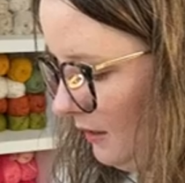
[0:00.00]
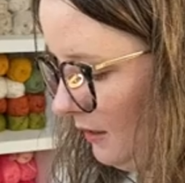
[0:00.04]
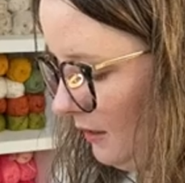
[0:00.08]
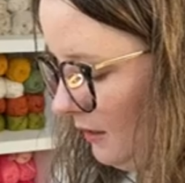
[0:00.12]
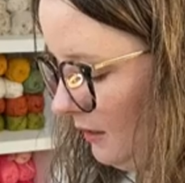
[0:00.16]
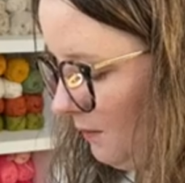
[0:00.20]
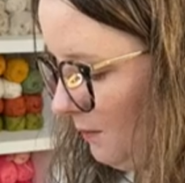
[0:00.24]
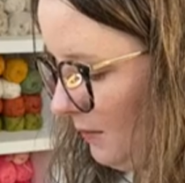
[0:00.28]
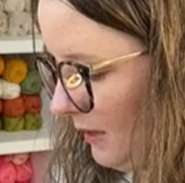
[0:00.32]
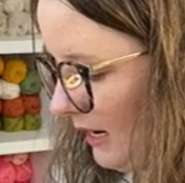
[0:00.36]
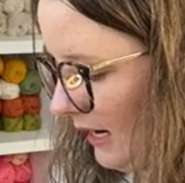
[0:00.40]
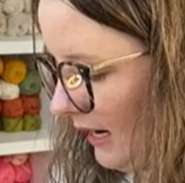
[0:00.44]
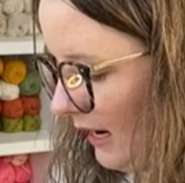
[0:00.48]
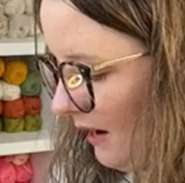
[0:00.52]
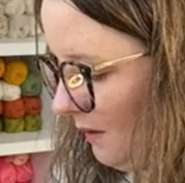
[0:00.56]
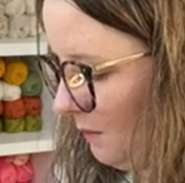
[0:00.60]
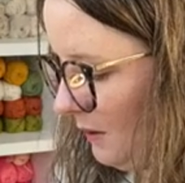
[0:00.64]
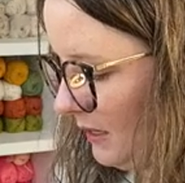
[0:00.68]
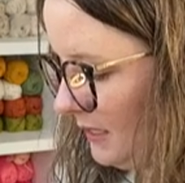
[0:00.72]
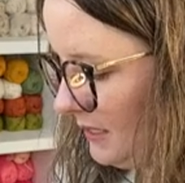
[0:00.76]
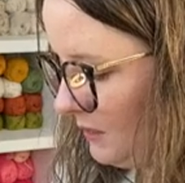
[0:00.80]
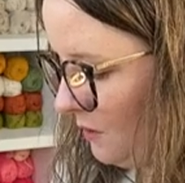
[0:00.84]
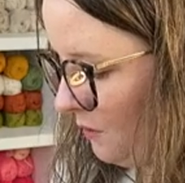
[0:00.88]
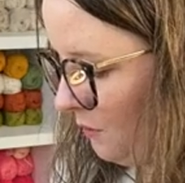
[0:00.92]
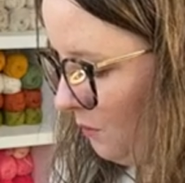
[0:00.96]
but I gave
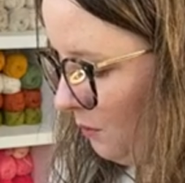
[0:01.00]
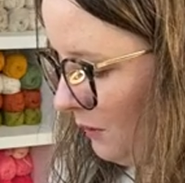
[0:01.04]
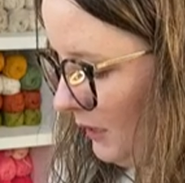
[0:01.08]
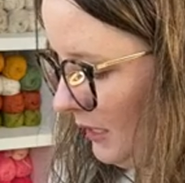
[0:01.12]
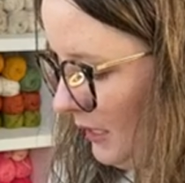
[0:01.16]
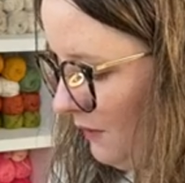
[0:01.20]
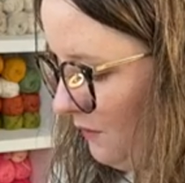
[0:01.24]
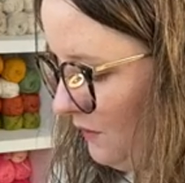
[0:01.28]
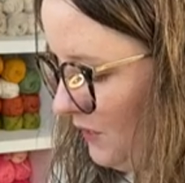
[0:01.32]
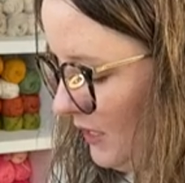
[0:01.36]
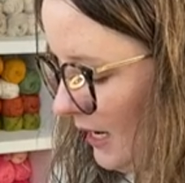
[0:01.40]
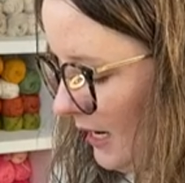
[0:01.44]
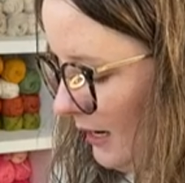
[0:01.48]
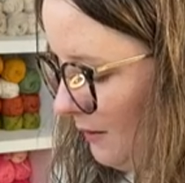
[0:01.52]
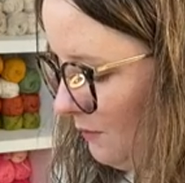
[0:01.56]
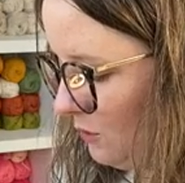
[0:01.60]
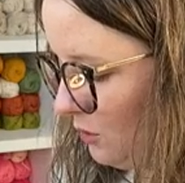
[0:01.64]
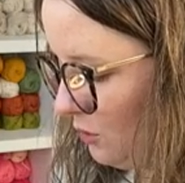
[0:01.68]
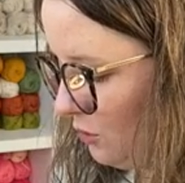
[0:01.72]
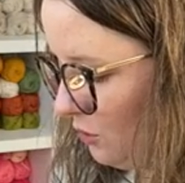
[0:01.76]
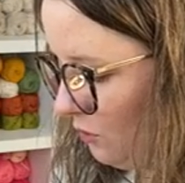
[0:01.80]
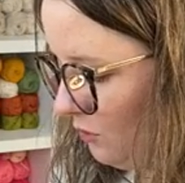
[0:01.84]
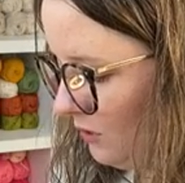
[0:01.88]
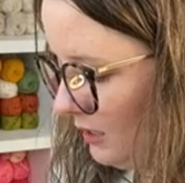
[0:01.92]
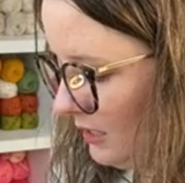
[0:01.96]
myself plenty of time to
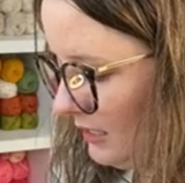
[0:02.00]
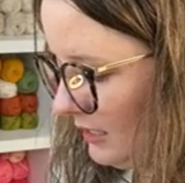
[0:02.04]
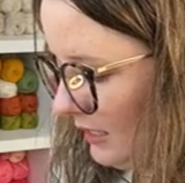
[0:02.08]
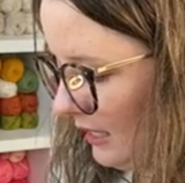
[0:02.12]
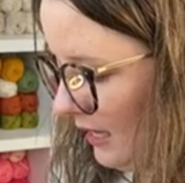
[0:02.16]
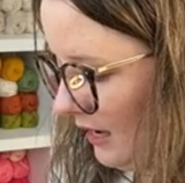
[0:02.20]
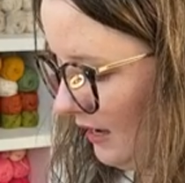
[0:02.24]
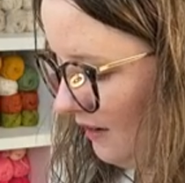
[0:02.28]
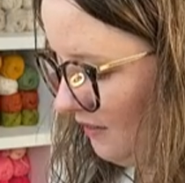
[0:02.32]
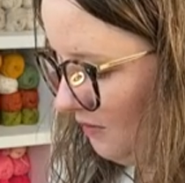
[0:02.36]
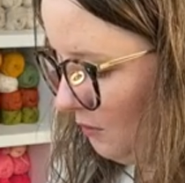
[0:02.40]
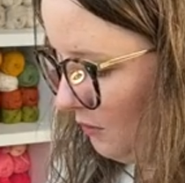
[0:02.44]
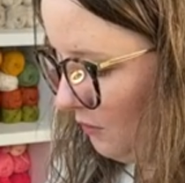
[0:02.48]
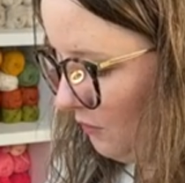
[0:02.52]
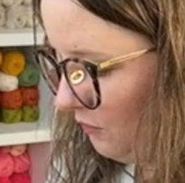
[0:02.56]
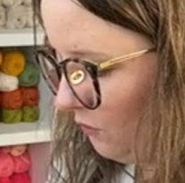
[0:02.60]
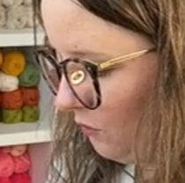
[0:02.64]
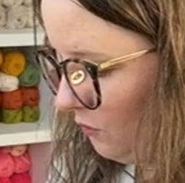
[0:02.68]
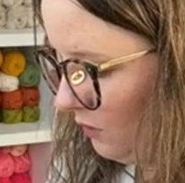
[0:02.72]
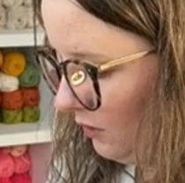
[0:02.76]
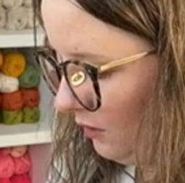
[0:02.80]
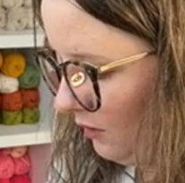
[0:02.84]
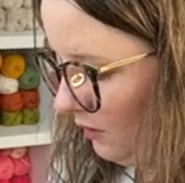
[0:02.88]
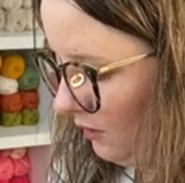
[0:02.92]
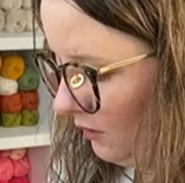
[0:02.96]
do this live
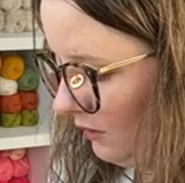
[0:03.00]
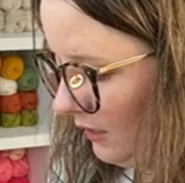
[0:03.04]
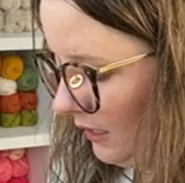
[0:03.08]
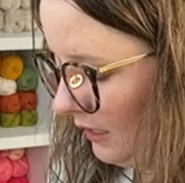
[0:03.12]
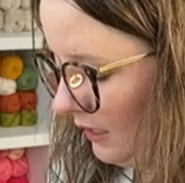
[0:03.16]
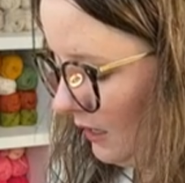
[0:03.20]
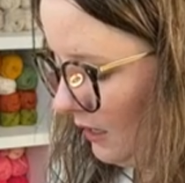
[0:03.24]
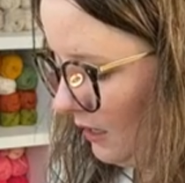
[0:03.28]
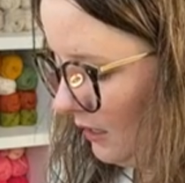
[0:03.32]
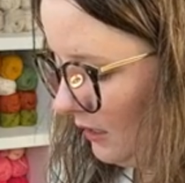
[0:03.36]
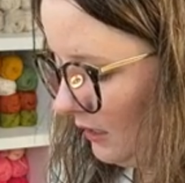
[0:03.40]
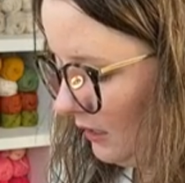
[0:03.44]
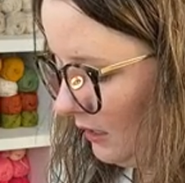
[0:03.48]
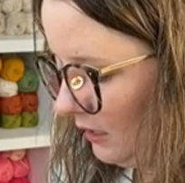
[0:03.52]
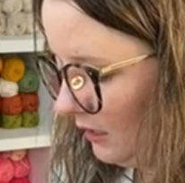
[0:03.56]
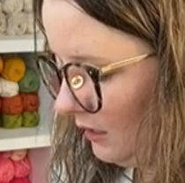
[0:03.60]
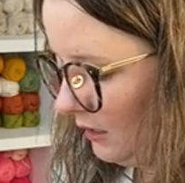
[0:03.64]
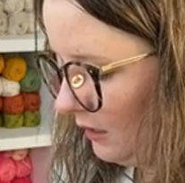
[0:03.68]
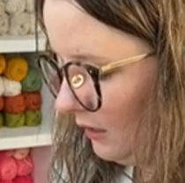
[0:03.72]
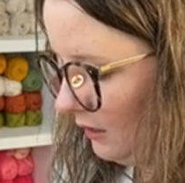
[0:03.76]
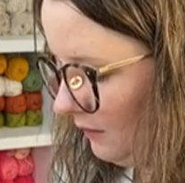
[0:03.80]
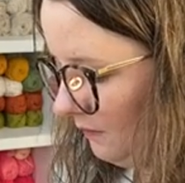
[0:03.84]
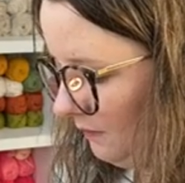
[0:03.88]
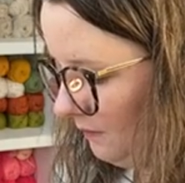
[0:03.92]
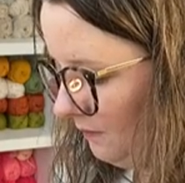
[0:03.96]
before they got
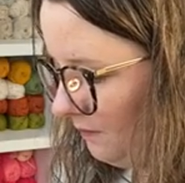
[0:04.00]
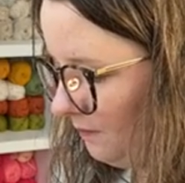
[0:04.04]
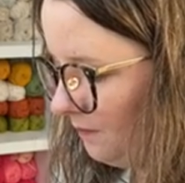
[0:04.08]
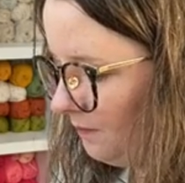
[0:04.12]
here.